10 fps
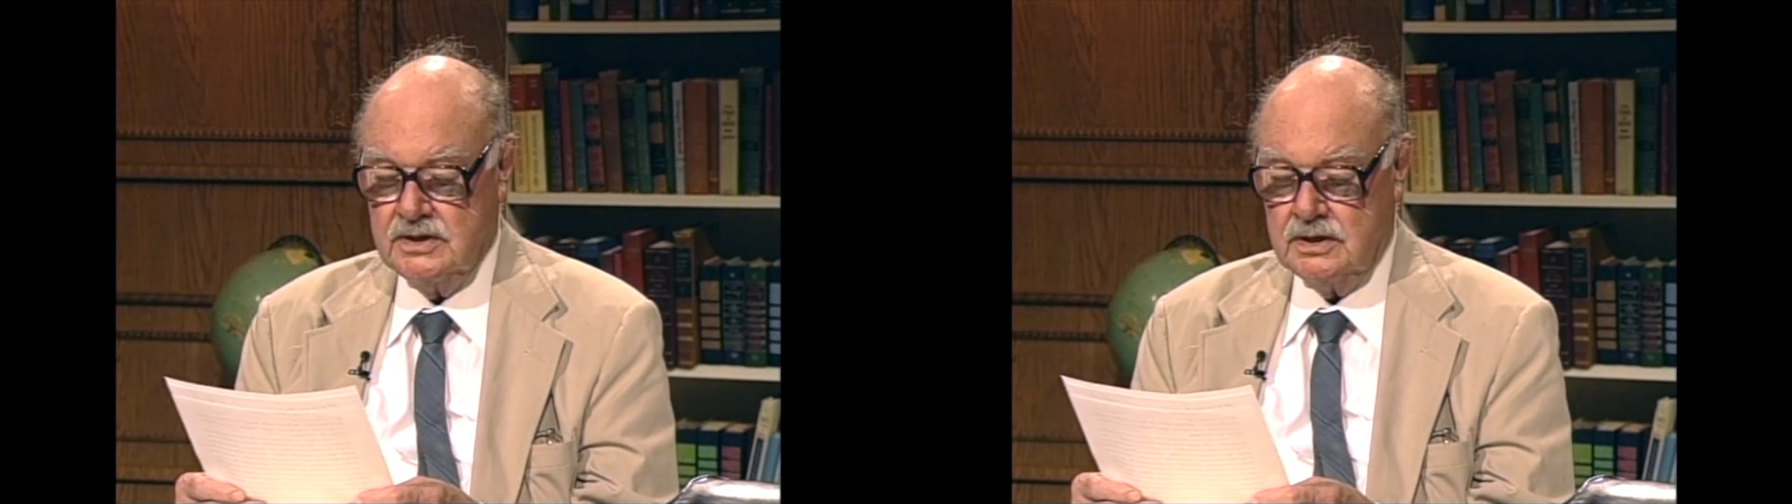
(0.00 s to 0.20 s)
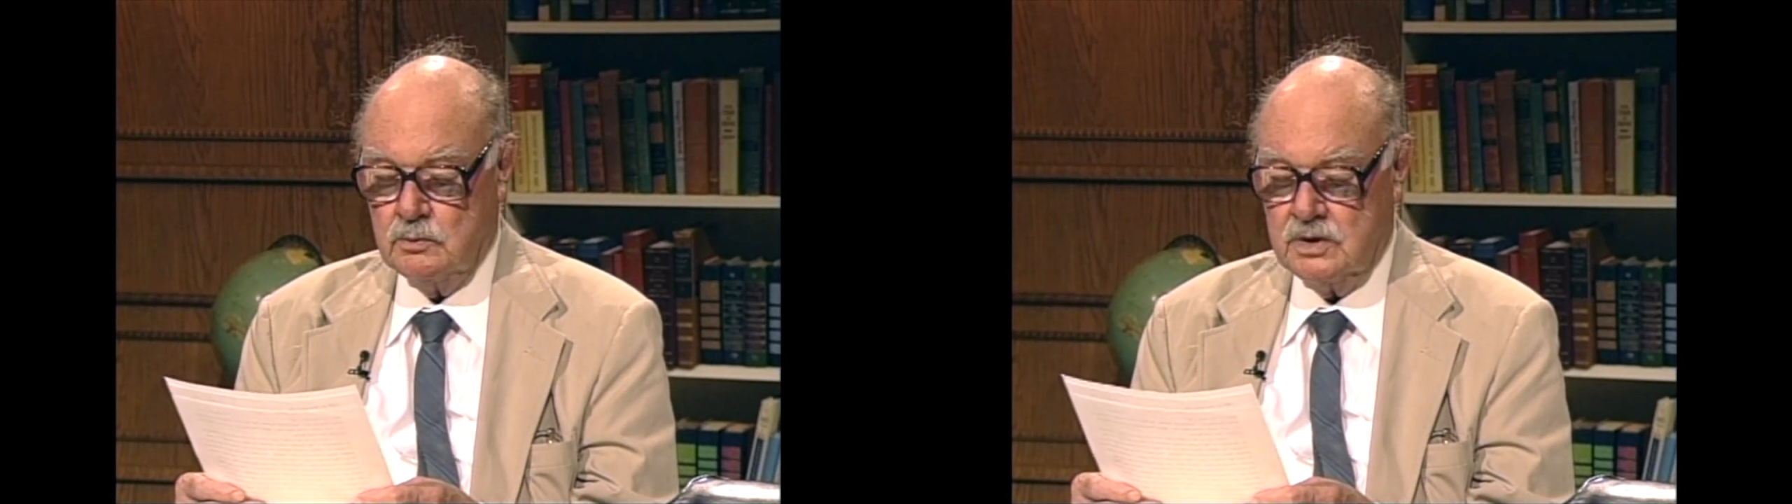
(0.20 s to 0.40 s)

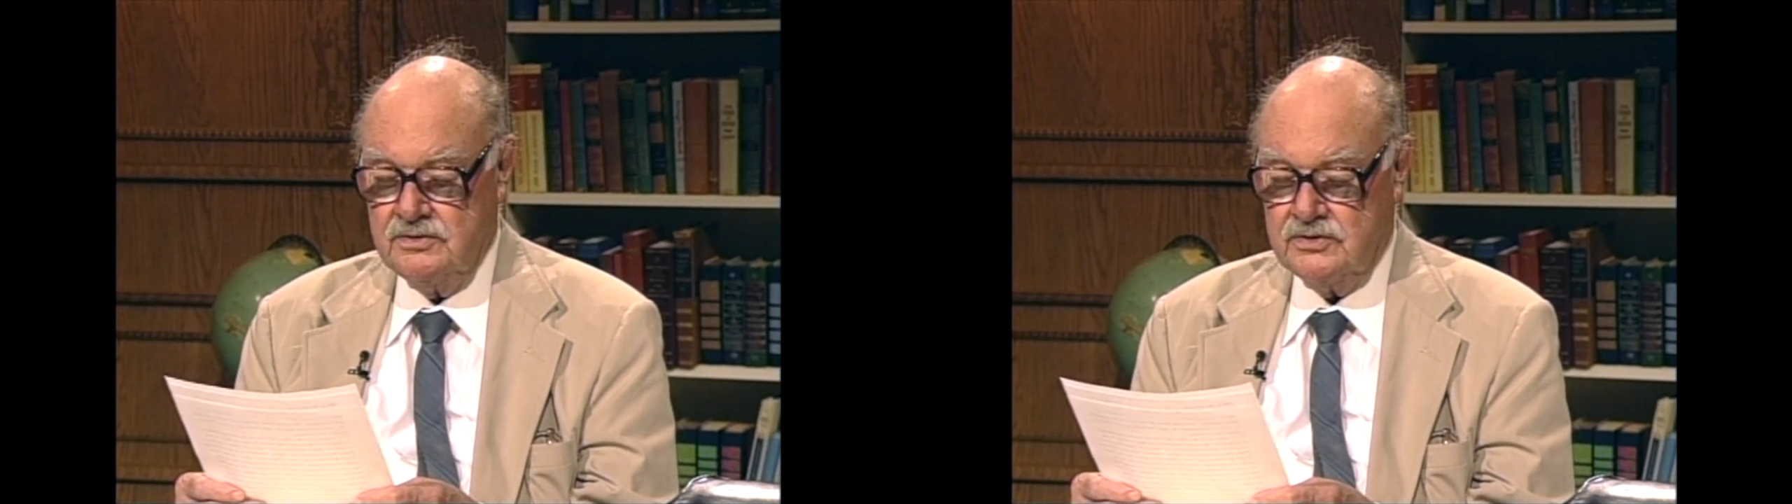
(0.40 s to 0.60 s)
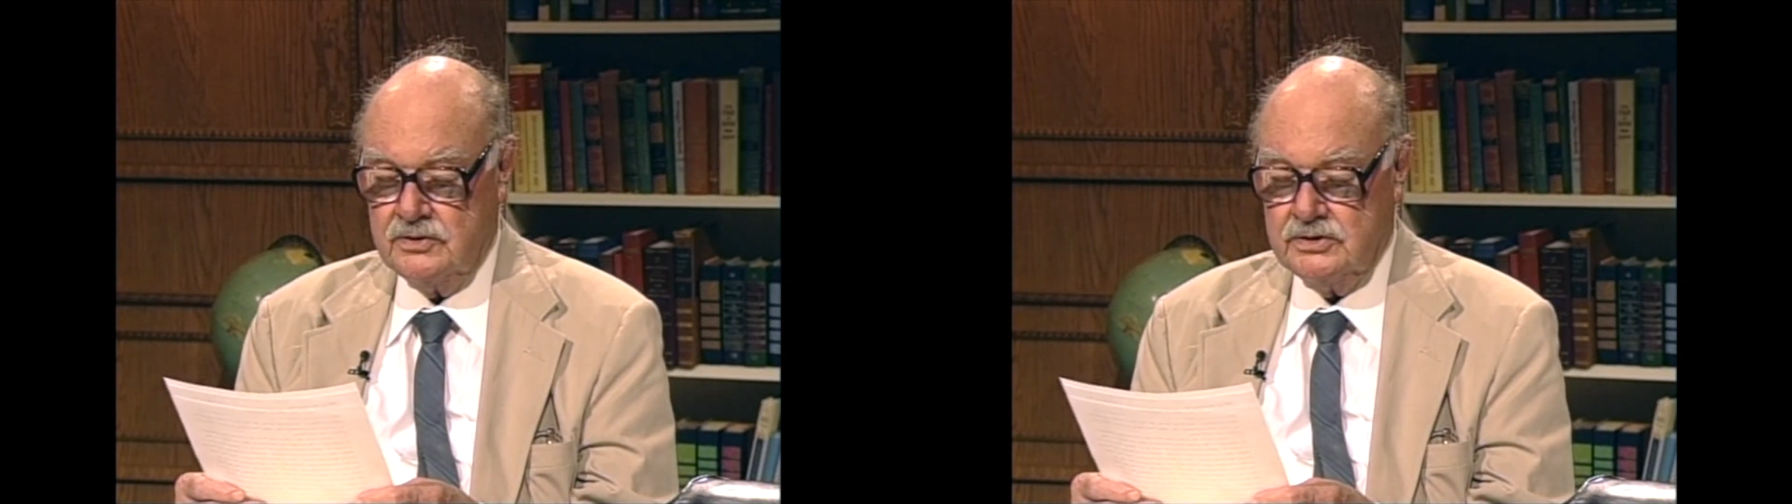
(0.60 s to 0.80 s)
in
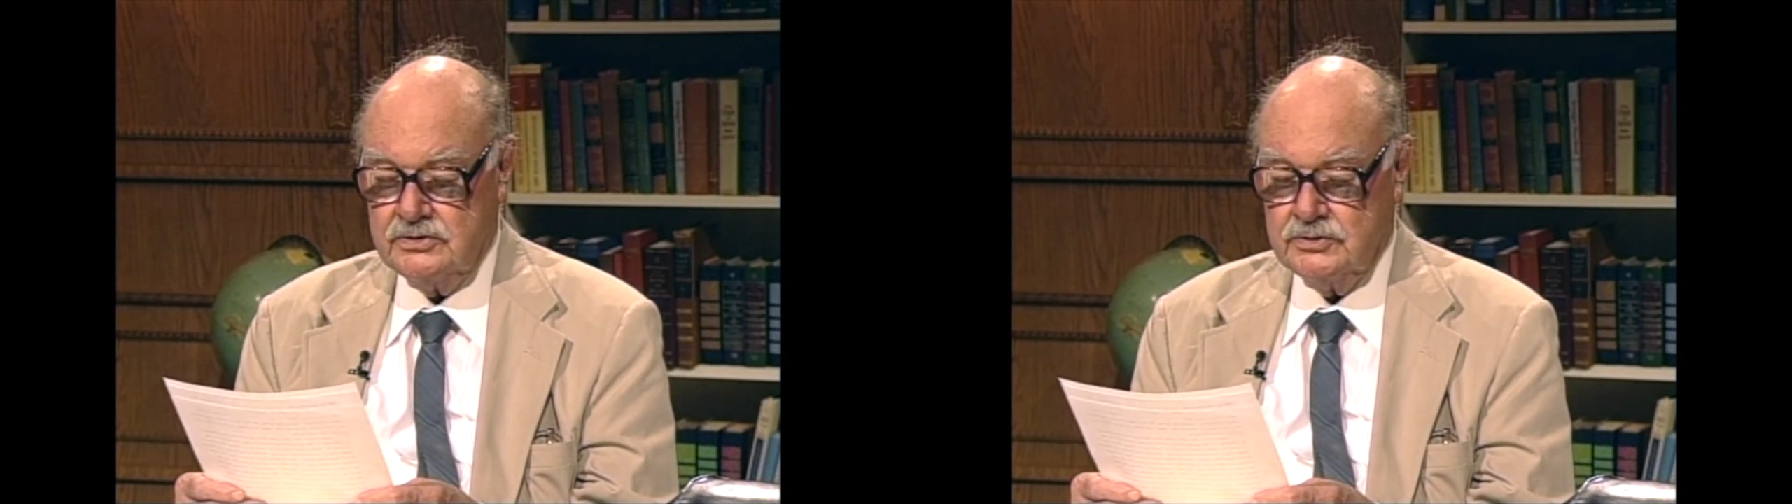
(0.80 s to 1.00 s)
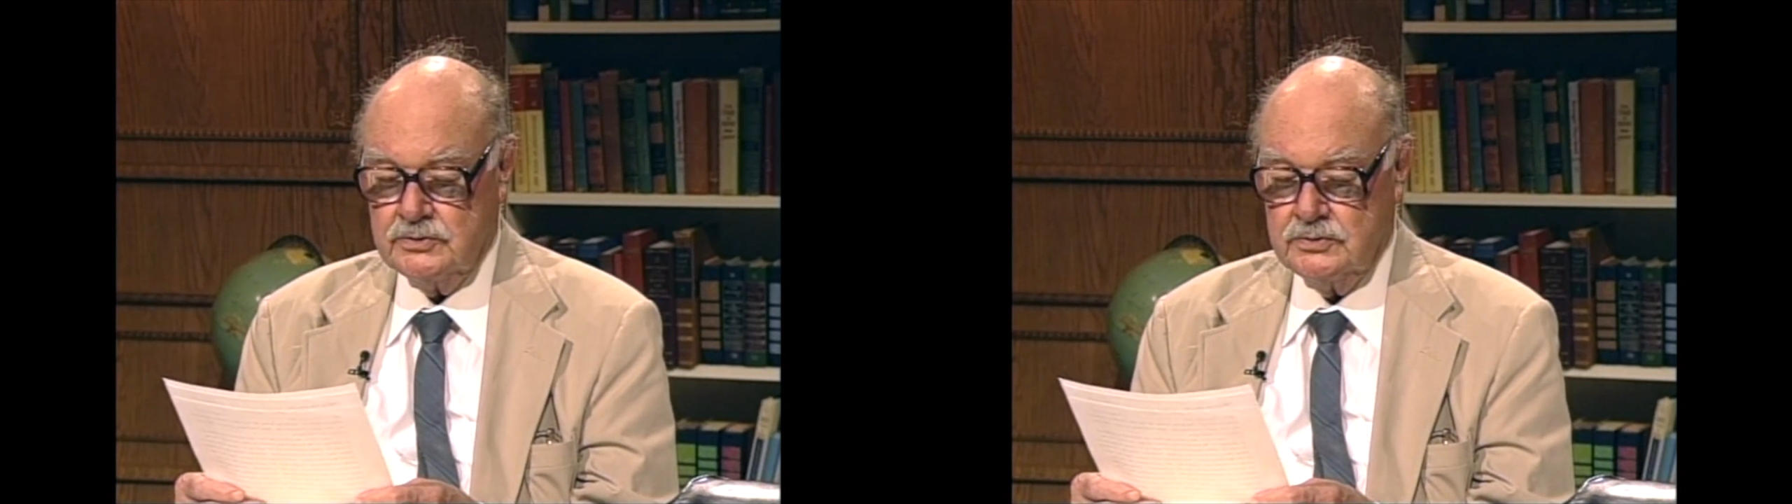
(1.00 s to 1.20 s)

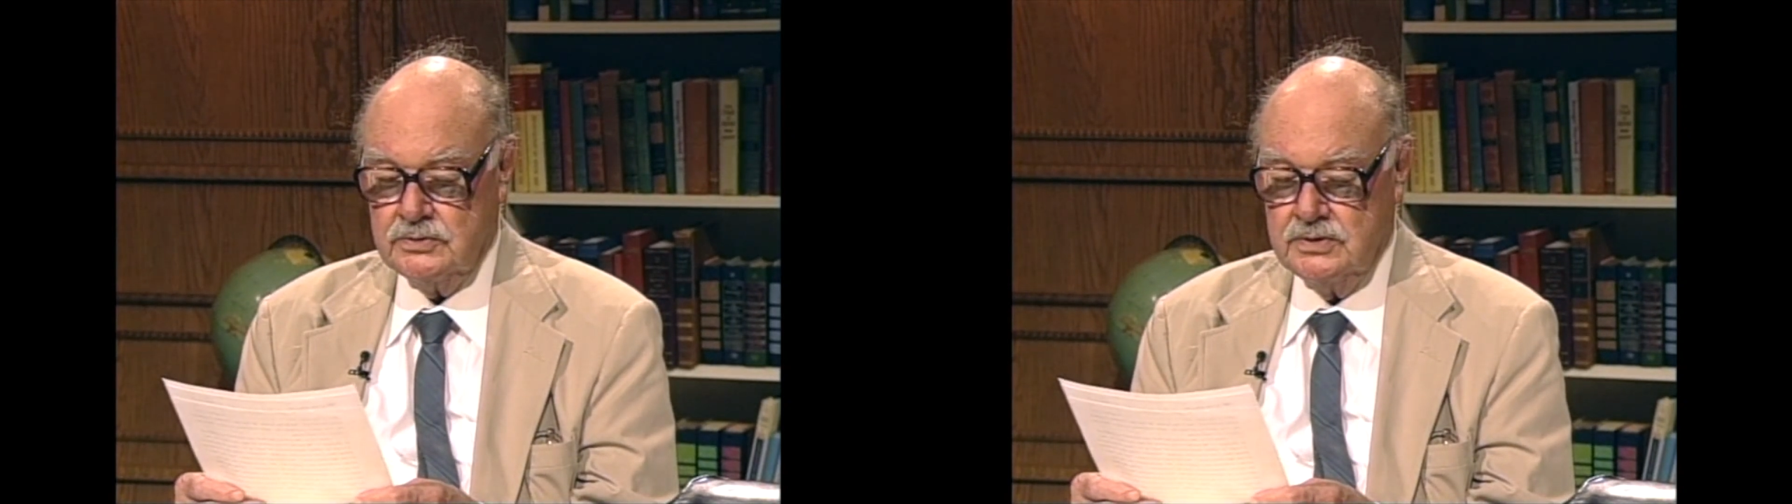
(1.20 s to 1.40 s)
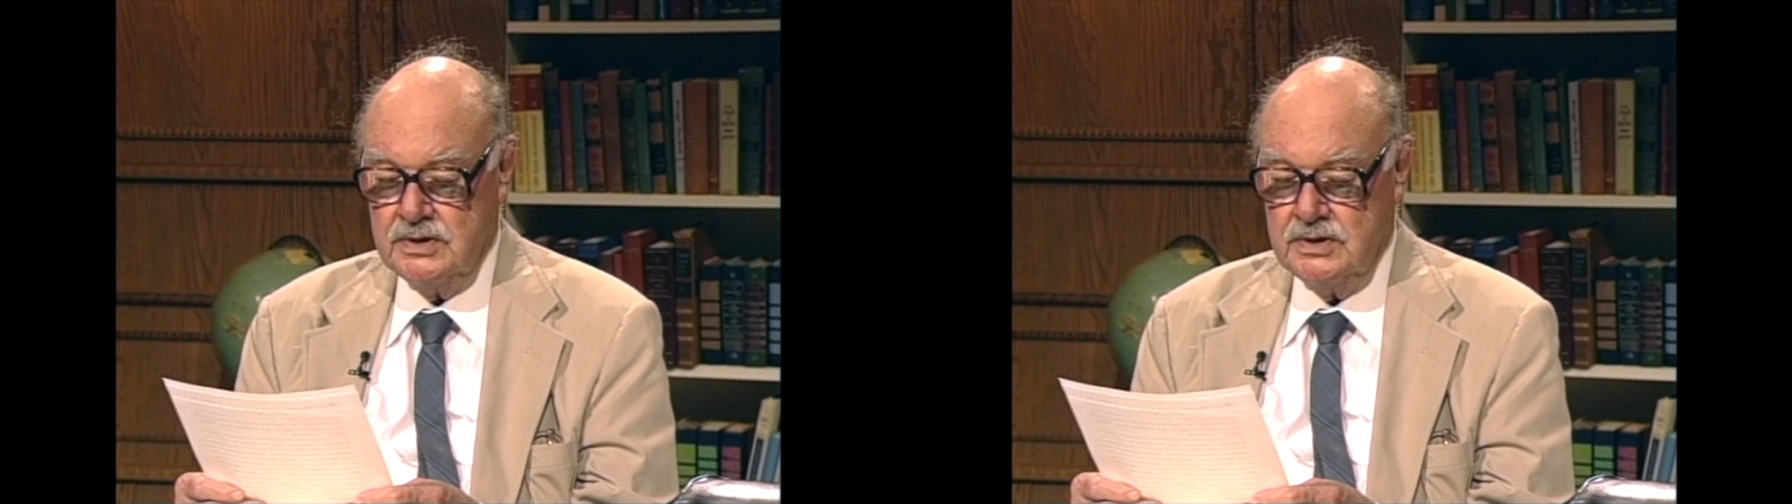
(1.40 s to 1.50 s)
132